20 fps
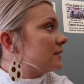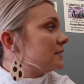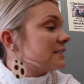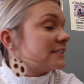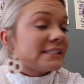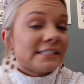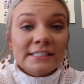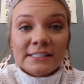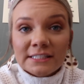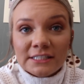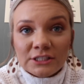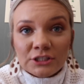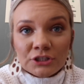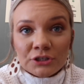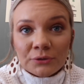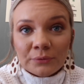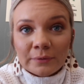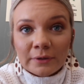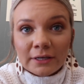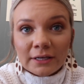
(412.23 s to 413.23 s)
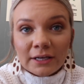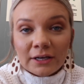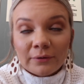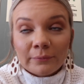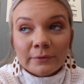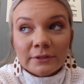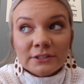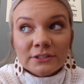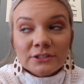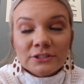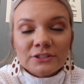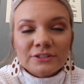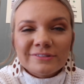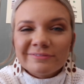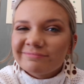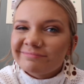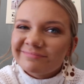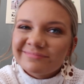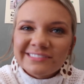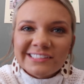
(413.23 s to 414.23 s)
62 in here,
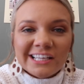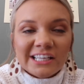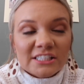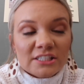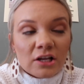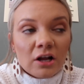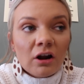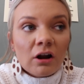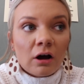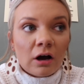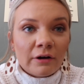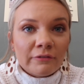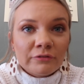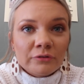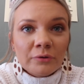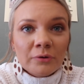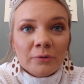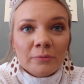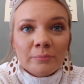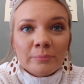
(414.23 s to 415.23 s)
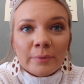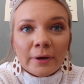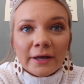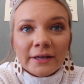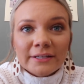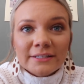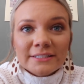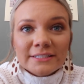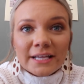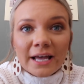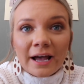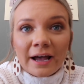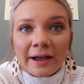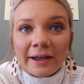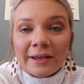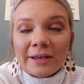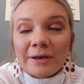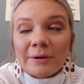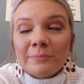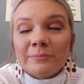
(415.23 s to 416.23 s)
which it's not awful, but
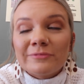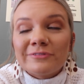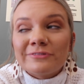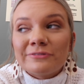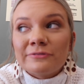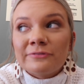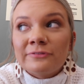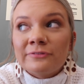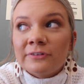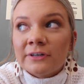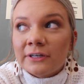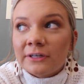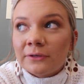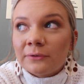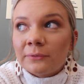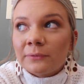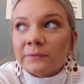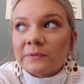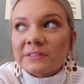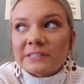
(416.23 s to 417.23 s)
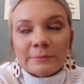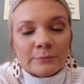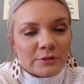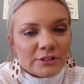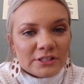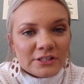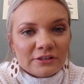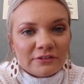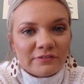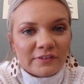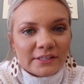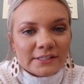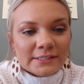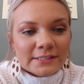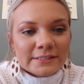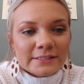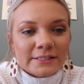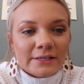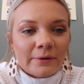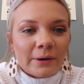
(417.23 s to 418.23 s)
I am very cold. Someone's here to fix
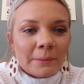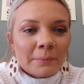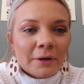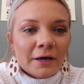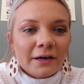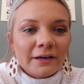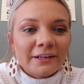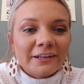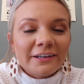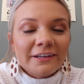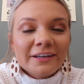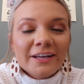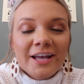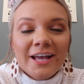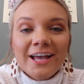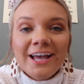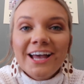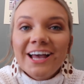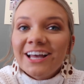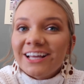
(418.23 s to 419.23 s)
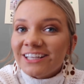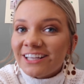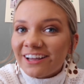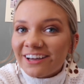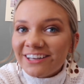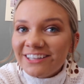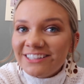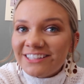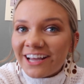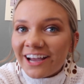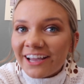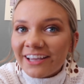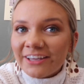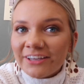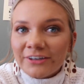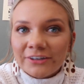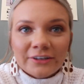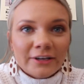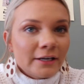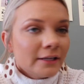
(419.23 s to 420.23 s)
it, so I'm not gonna I'm not gonna die
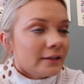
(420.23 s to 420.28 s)
here or